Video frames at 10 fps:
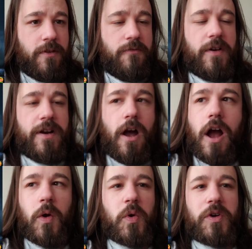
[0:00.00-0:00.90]
a very
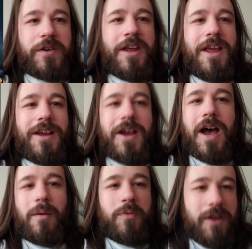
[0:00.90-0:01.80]
awkward
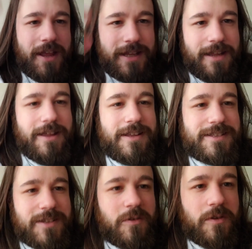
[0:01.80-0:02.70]
cop.
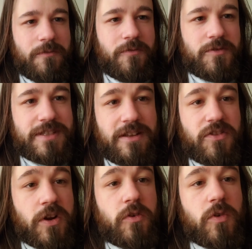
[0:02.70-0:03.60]
So if you've seen
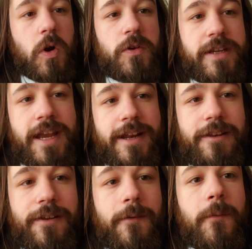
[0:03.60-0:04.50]
Thunder Road, you kind
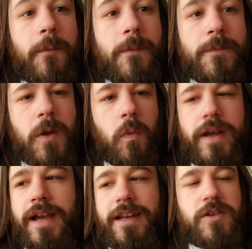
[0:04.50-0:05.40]
of know what
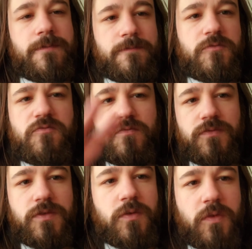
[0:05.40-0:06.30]
kind of
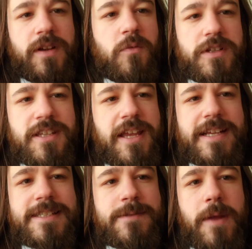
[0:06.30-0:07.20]
what to
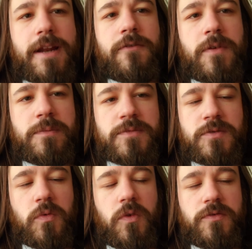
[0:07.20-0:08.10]
expect from
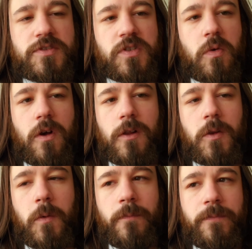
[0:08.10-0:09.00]
Wolf of Snow
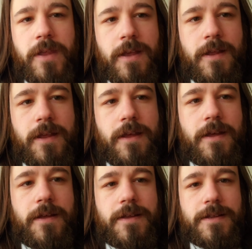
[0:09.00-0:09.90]
Hollow.
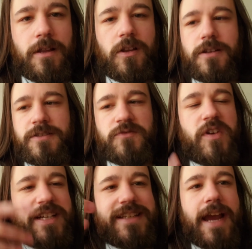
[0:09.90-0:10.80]
A lot
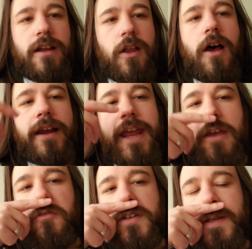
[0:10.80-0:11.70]
very dialogue
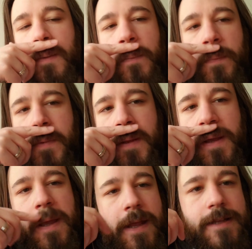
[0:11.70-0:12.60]
heavy,
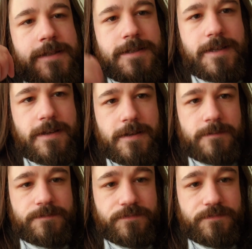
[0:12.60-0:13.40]
and so